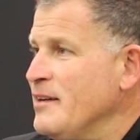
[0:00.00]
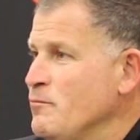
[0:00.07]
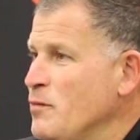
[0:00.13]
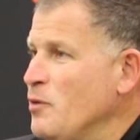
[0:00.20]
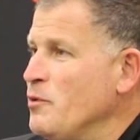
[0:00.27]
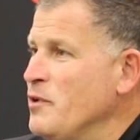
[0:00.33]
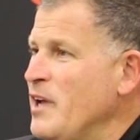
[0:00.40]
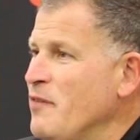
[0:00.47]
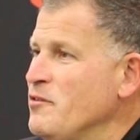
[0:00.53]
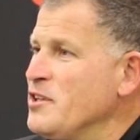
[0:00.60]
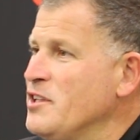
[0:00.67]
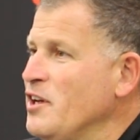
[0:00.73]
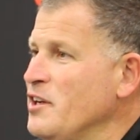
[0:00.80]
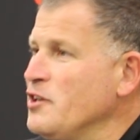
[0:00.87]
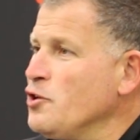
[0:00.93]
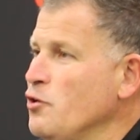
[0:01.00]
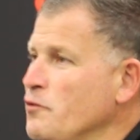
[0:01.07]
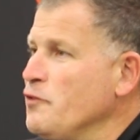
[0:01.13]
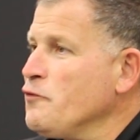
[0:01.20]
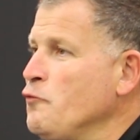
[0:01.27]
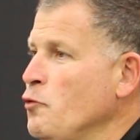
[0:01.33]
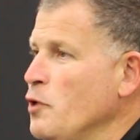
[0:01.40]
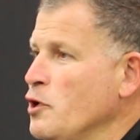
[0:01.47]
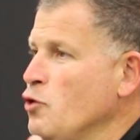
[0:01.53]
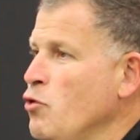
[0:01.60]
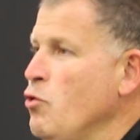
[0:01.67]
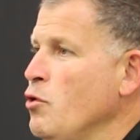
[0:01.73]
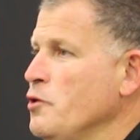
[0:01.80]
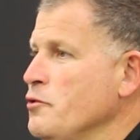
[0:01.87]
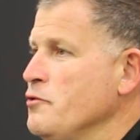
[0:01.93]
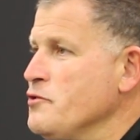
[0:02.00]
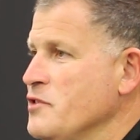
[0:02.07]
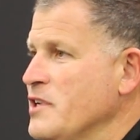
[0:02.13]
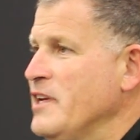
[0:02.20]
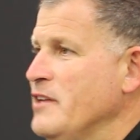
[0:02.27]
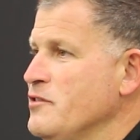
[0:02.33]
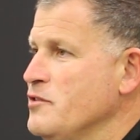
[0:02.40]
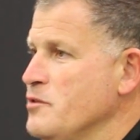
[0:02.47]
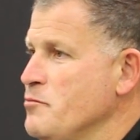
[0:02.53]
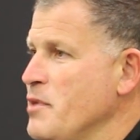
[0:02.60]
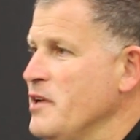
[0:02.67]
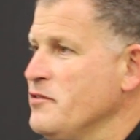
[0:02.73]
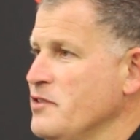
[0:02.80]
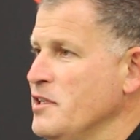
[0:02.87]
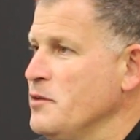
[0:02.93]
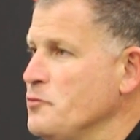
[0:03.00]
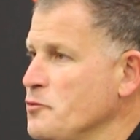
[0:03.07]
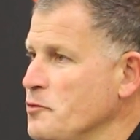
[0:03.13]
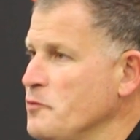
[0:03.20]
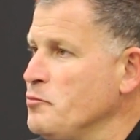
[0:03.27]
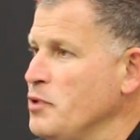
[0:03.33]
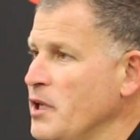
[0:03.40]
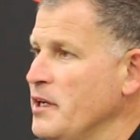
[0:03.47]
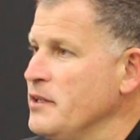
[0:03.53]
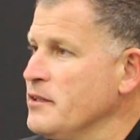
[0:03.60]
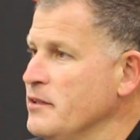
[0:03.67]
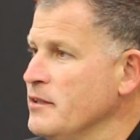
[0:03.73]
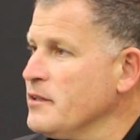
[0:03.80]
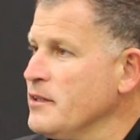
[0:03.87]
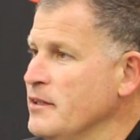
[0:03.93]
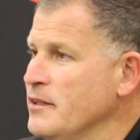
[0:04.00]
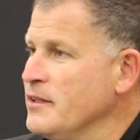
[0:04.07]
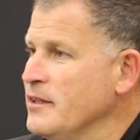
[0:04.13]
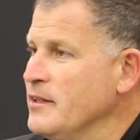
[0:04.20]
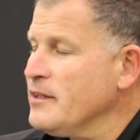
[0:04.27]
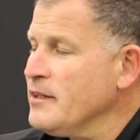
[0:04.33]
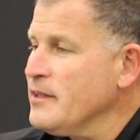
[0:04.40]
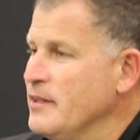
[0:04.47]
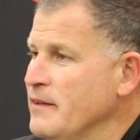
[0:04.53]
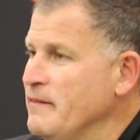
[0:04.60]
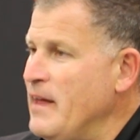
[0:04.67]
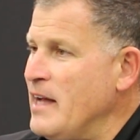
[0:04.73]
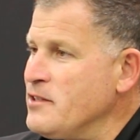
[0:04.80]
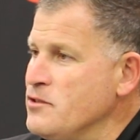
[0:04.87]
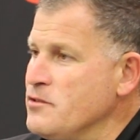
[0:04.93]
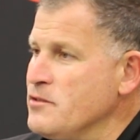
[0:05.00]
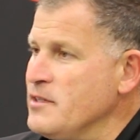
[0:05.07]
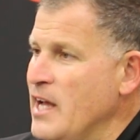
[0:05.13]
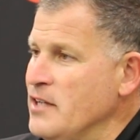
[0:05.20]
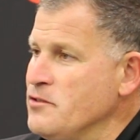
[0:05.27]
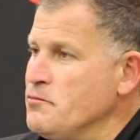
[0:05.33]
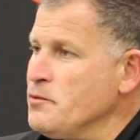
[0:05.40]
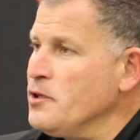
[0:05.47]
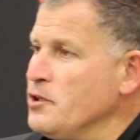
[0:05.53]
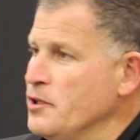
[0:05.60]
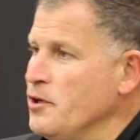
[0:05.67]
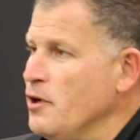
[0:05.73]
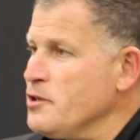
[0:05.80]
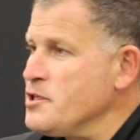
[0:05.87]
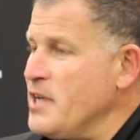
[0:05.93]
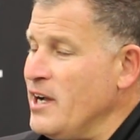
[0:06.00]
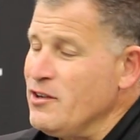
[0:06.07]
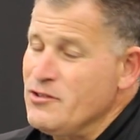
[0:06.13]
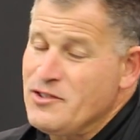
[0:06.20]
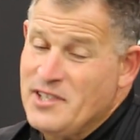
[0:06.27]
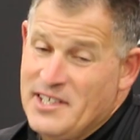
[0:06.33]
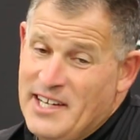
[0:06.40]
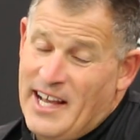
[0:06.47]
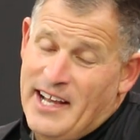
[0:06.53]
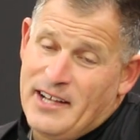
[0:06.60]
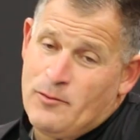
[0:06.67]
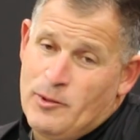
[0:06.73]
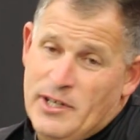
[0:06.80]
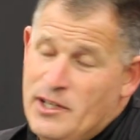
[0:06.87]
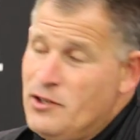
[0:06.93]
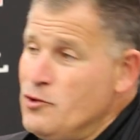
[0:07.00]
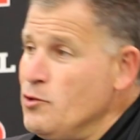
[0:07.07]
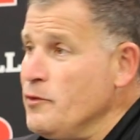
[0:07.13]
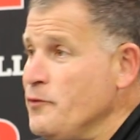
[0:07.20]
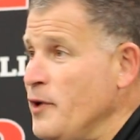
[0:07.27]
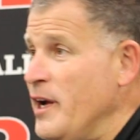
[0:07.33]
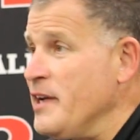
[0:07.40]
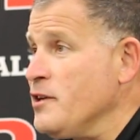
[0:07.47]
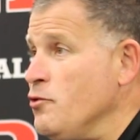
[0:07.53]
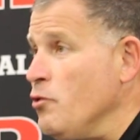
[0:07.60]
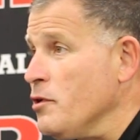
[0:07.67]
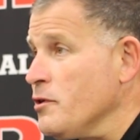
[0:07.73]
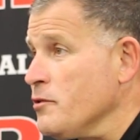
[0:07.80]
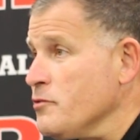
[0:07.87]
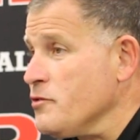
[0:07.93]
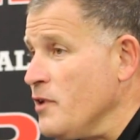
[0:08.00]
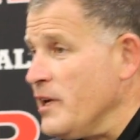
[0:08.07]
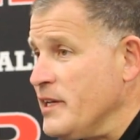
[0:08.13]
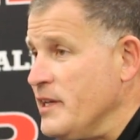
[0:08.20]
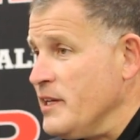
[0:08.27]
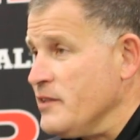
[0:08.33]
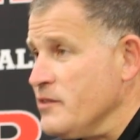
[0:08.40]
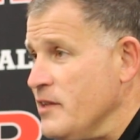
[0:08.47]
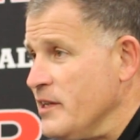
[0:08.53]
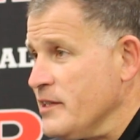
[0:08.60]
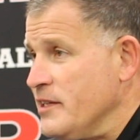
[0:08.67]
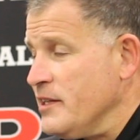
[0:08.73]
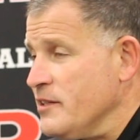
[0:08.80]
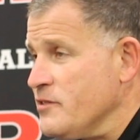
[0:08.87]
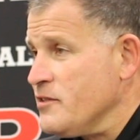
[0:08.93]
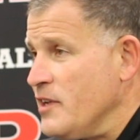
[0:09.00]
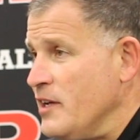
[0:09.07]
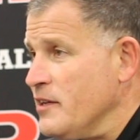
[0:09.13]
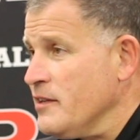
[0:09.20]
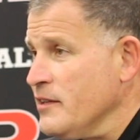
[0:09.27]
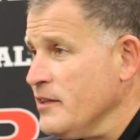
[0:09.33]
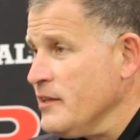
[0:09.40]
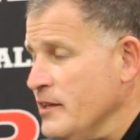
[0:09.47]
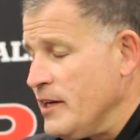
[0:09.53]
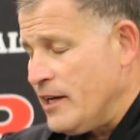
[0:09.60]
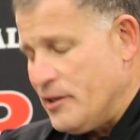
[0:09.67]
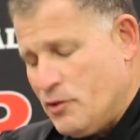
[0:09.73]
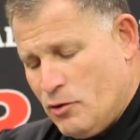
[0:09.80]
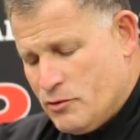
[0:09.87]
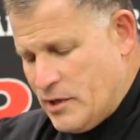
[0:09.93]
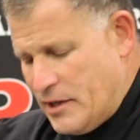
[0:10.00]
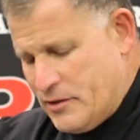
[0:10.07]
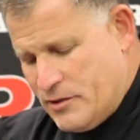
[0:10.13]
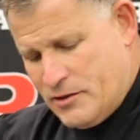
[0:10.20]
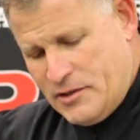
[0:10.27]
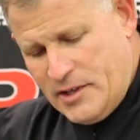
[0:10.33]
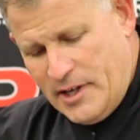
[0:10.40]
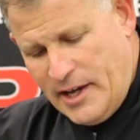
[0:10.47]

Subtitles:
But we haven't done it over four quarters against the best teams we've played. And that's really our challenge. Today we didn't do it for a quarter, so I can't say, like I told you, I have